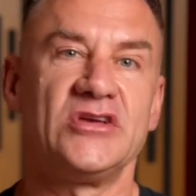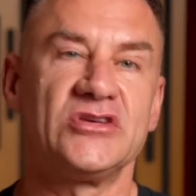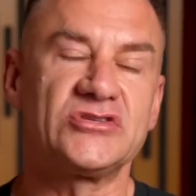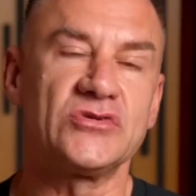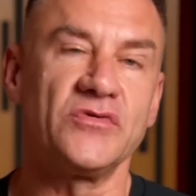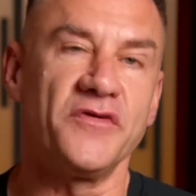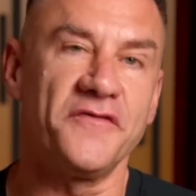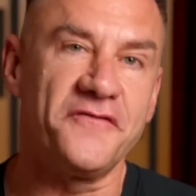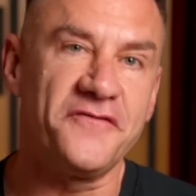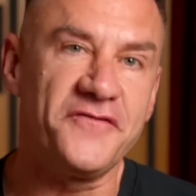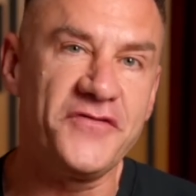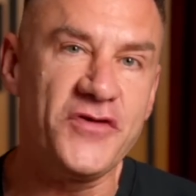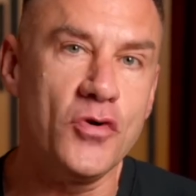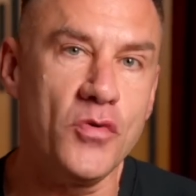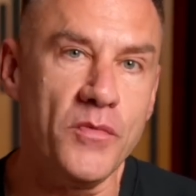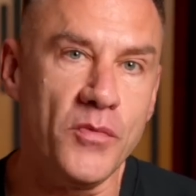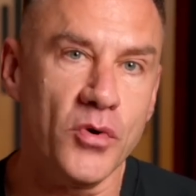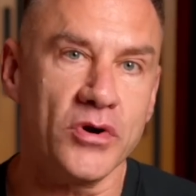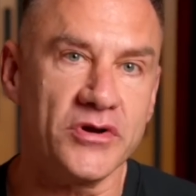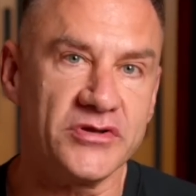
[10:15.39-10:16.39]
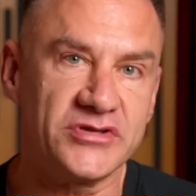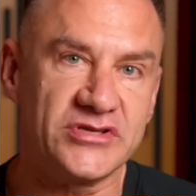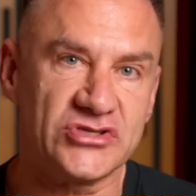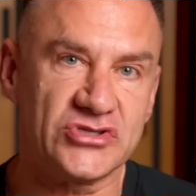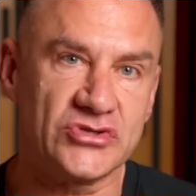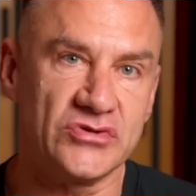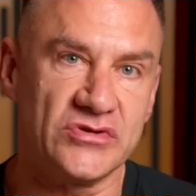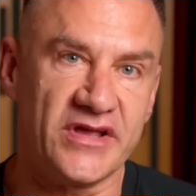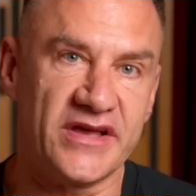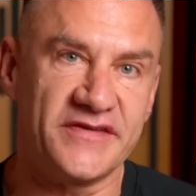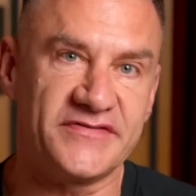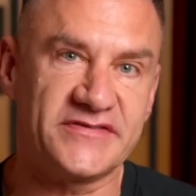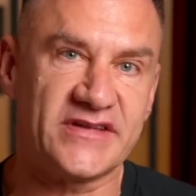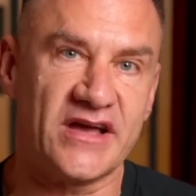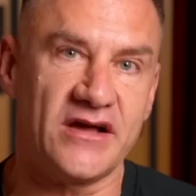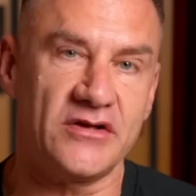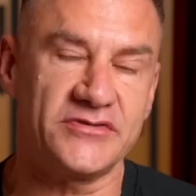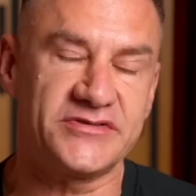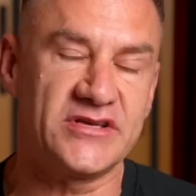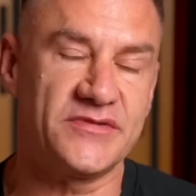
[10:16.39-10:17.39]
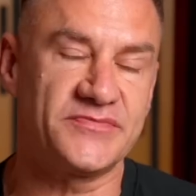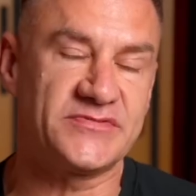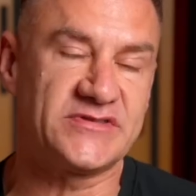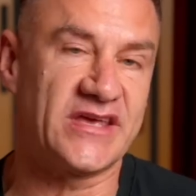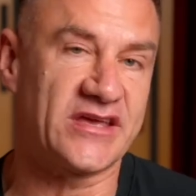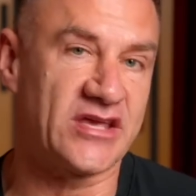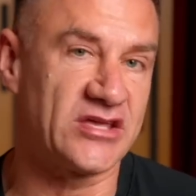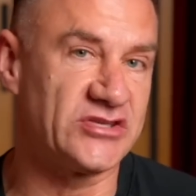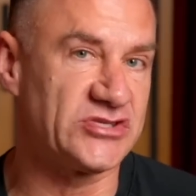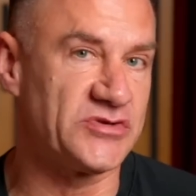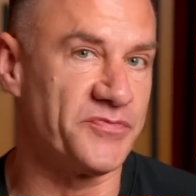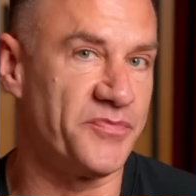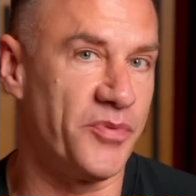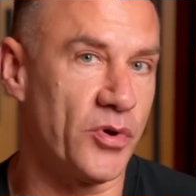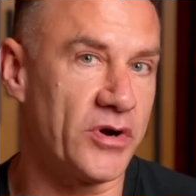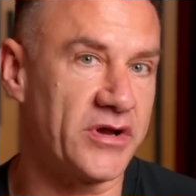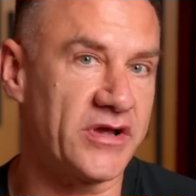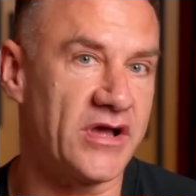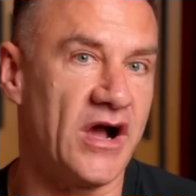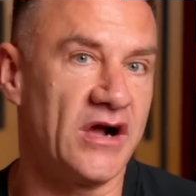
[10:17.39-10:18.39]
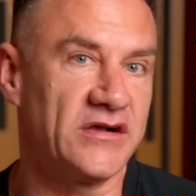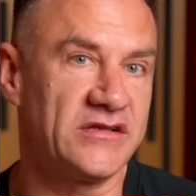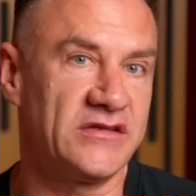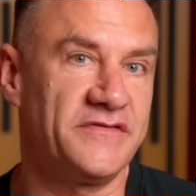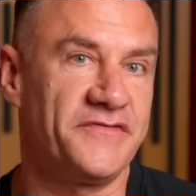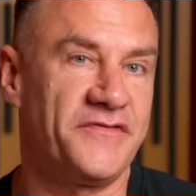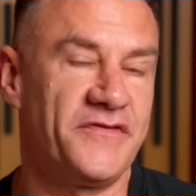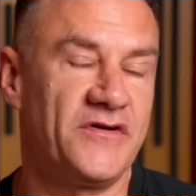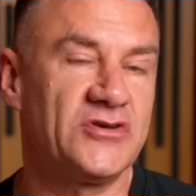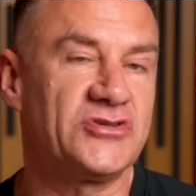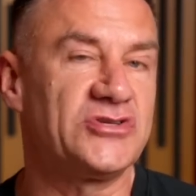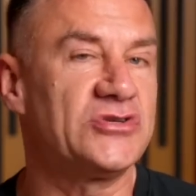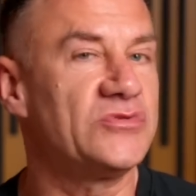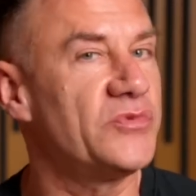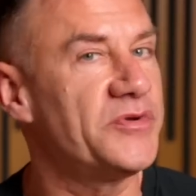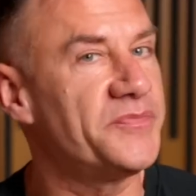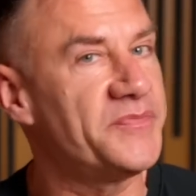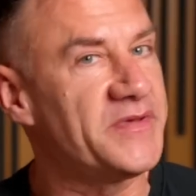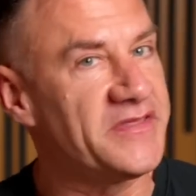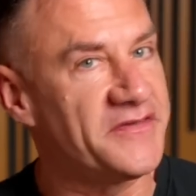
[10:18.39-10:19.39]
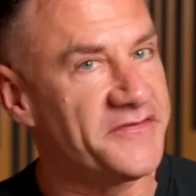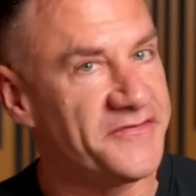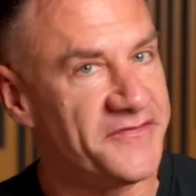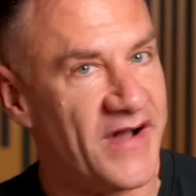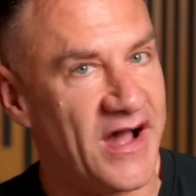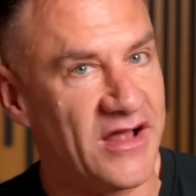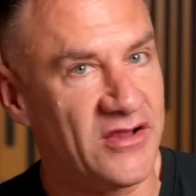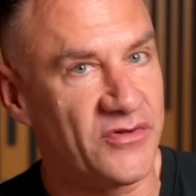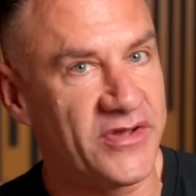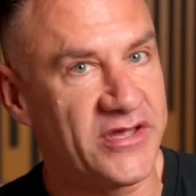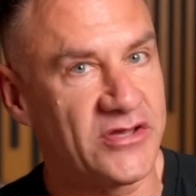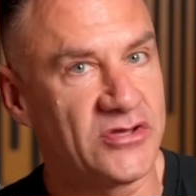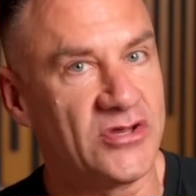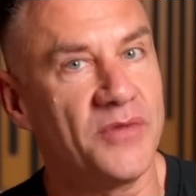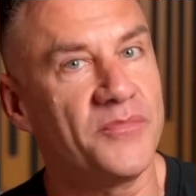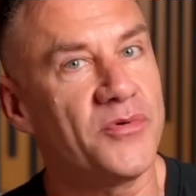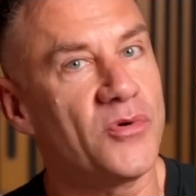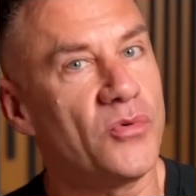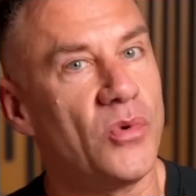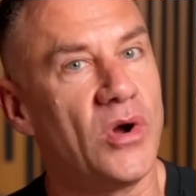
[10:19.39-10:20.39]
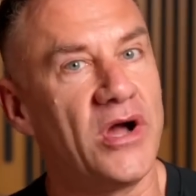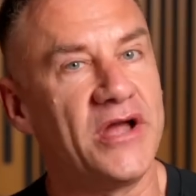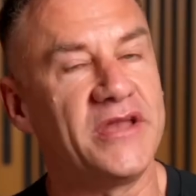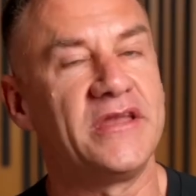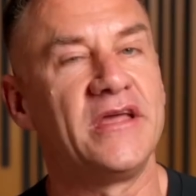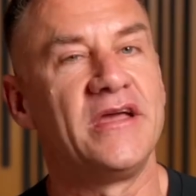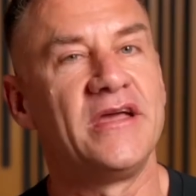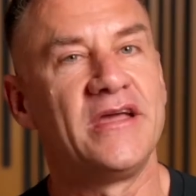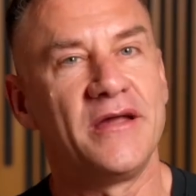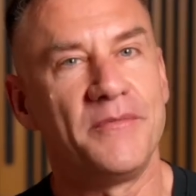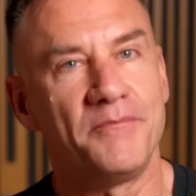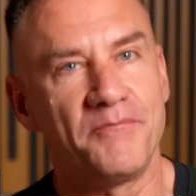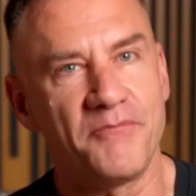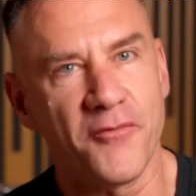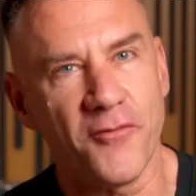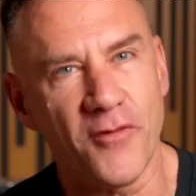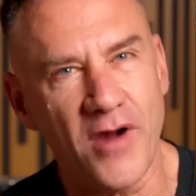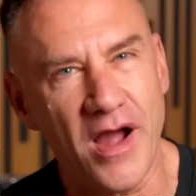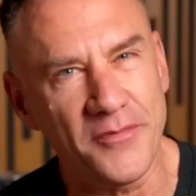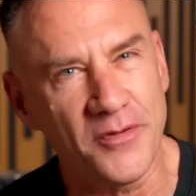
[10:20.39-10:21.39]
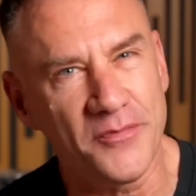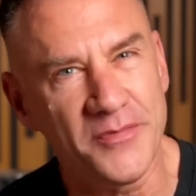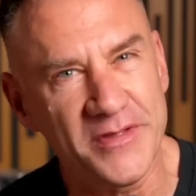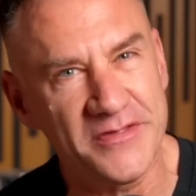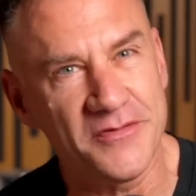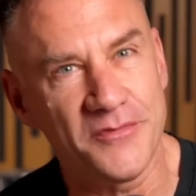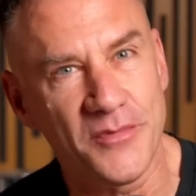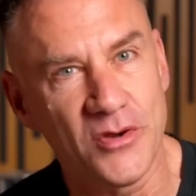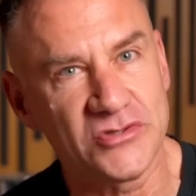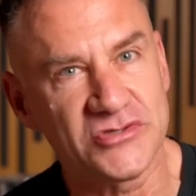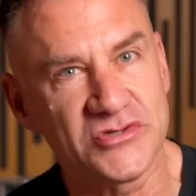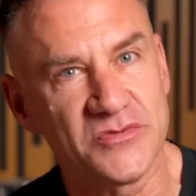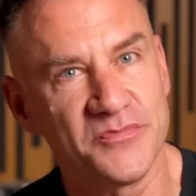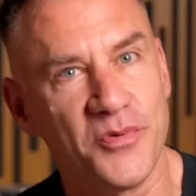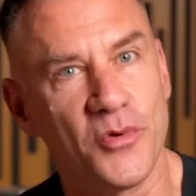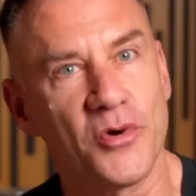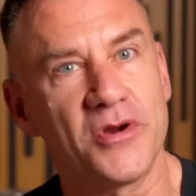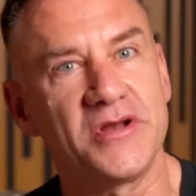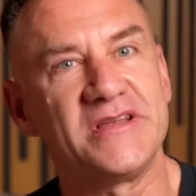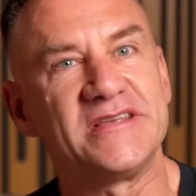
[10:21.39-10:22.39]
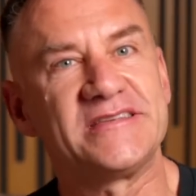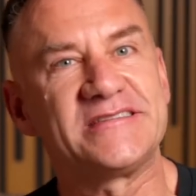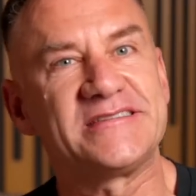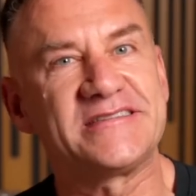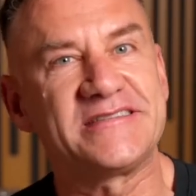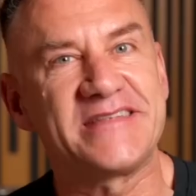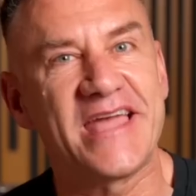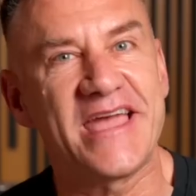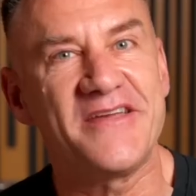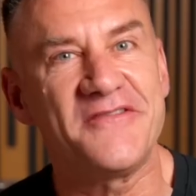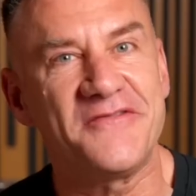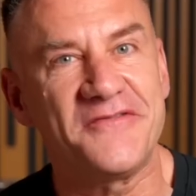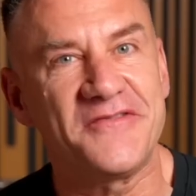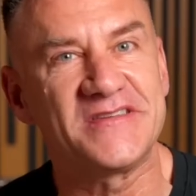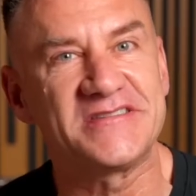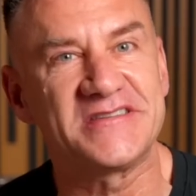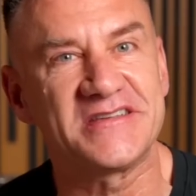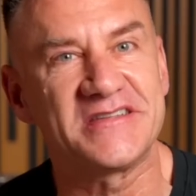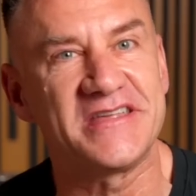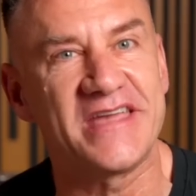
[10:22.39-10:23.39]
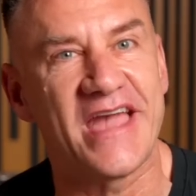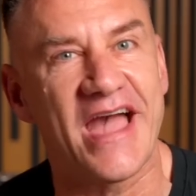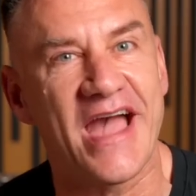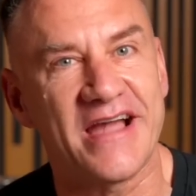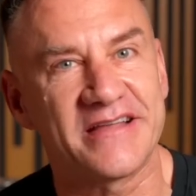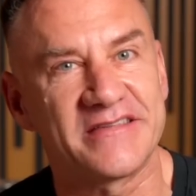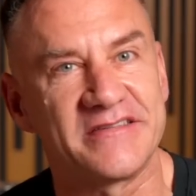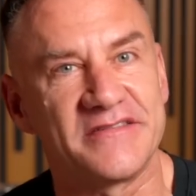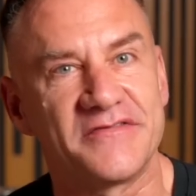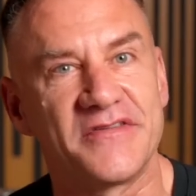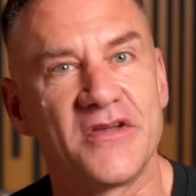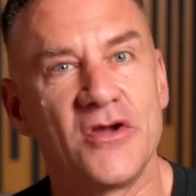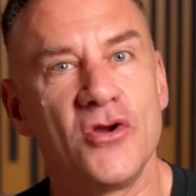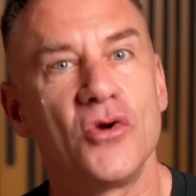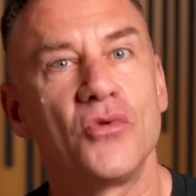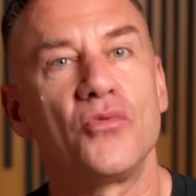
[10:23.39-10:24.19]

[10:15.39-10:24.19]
So a few more additional lifestyle tips that could support cognitive function would be the following. Number one, probably the most important, is stay physically active.